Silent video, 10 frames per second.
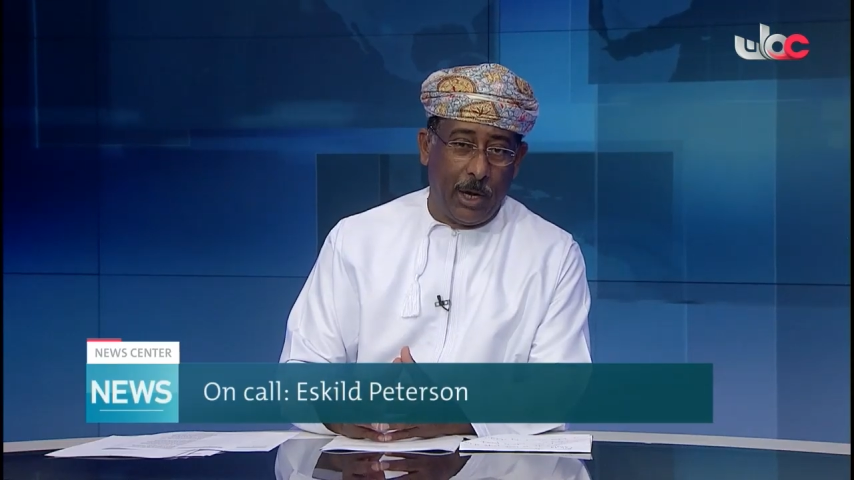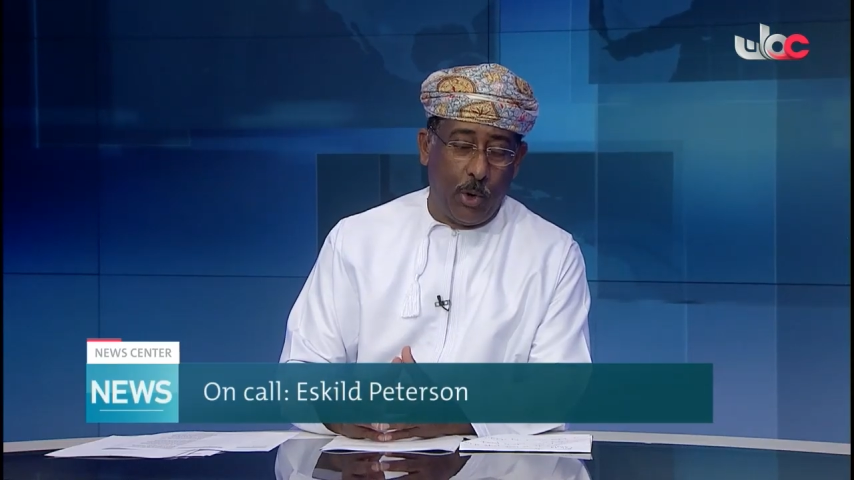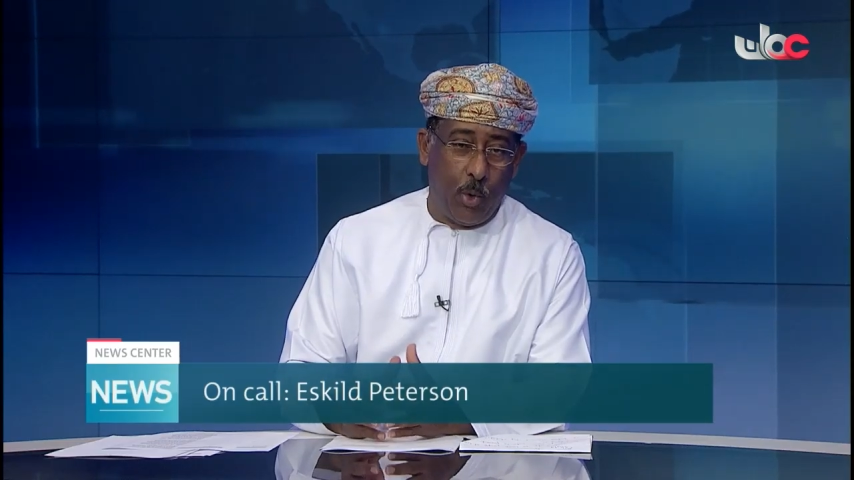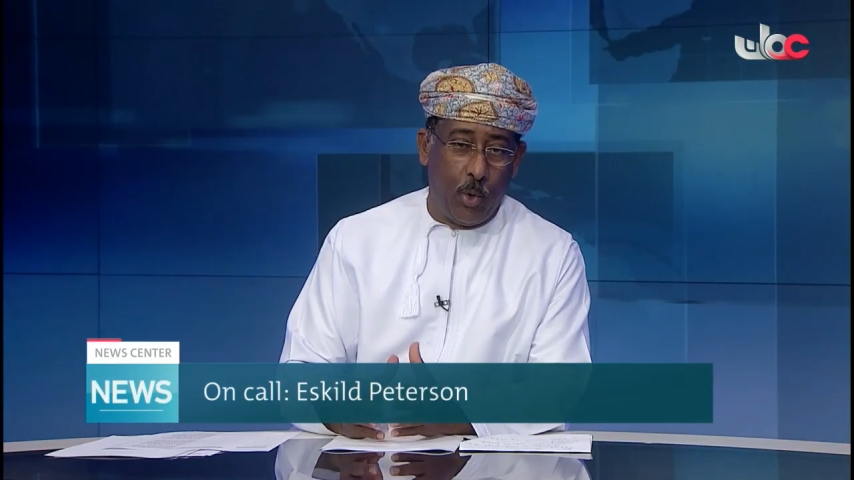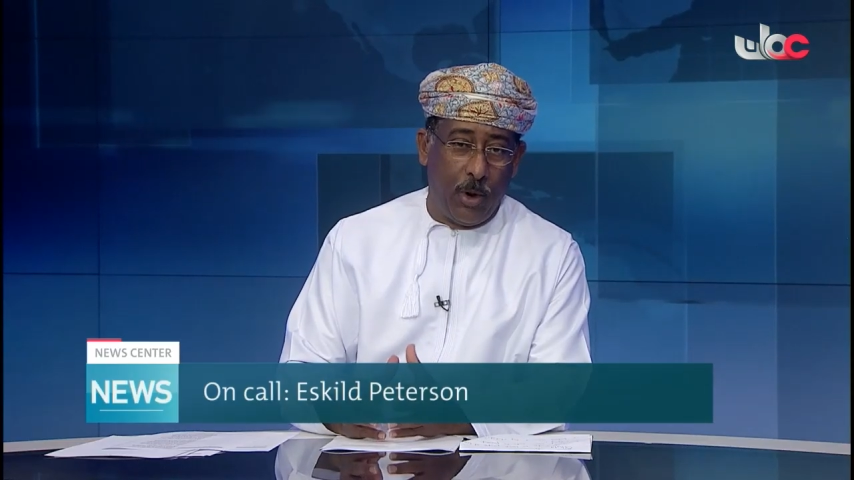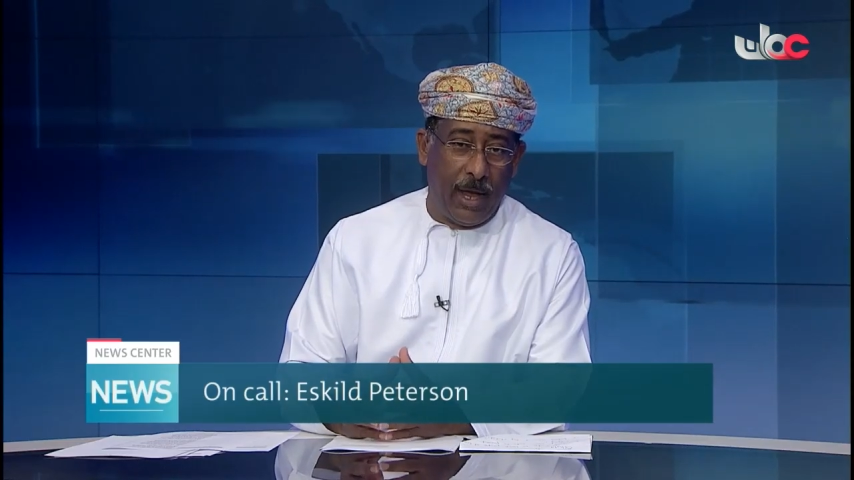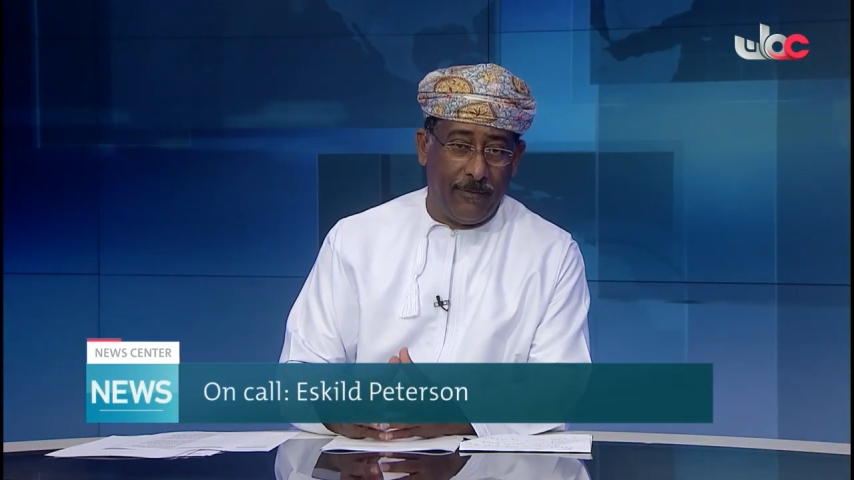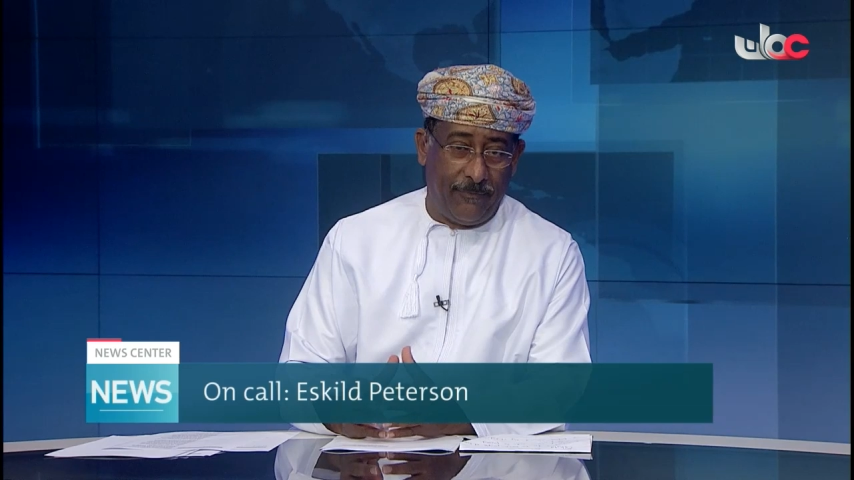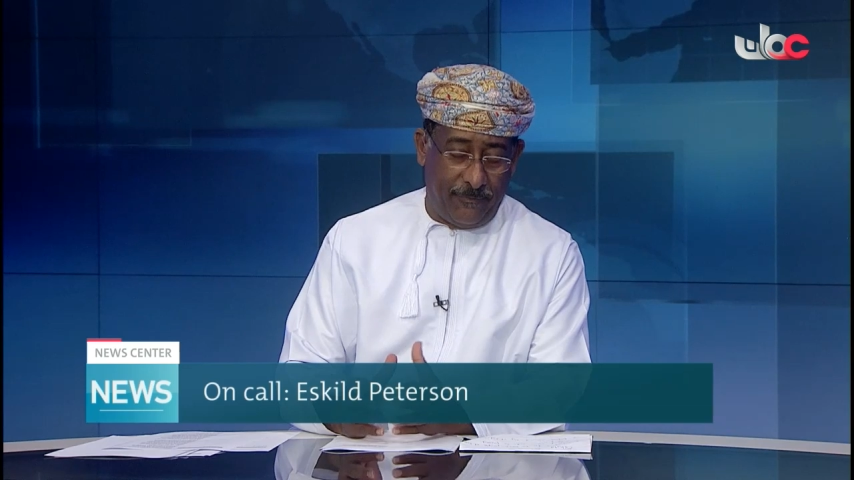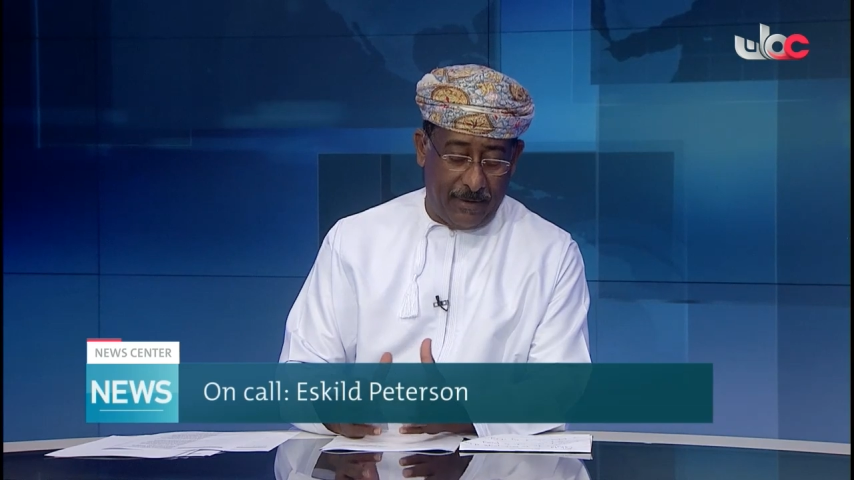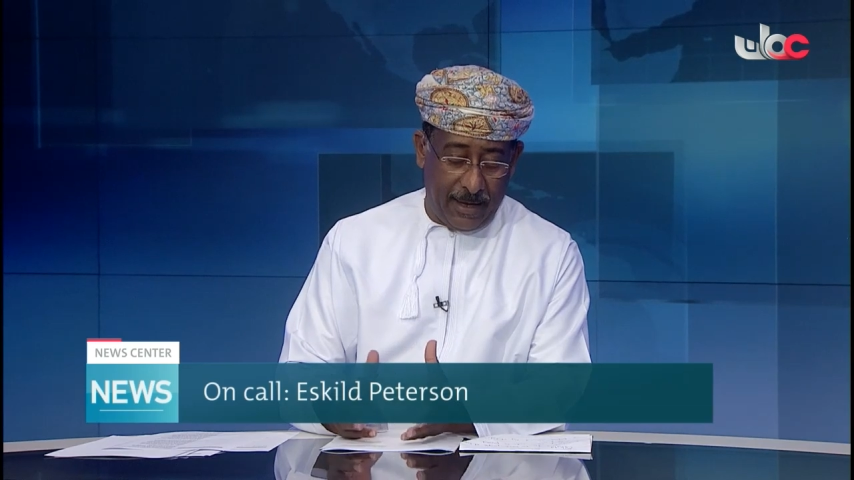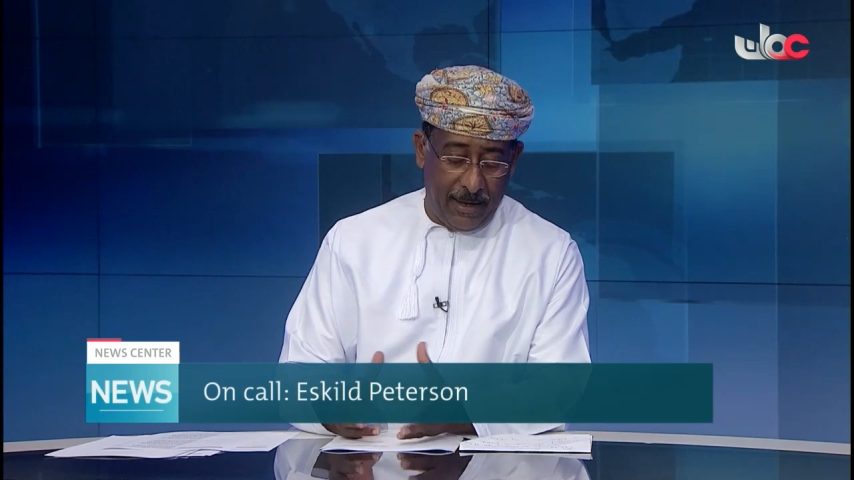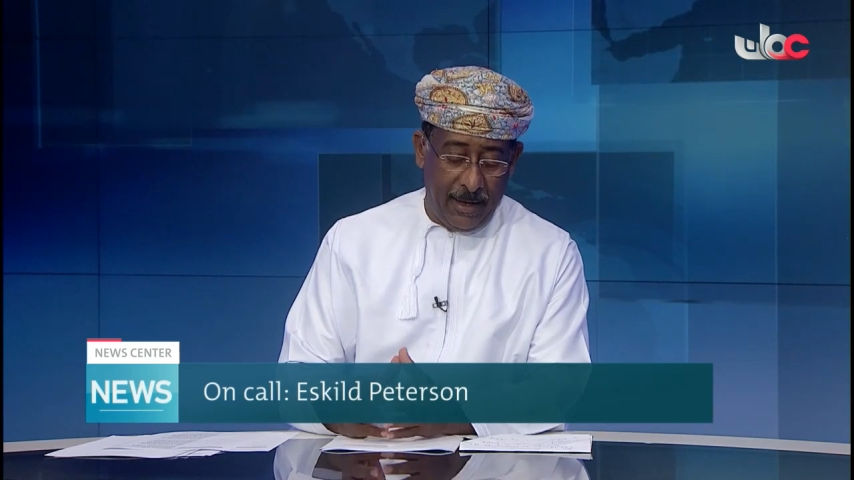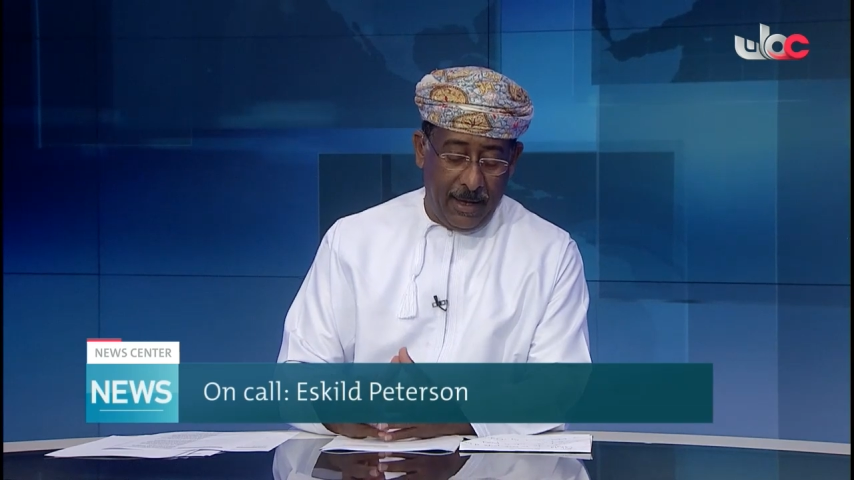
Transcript: who have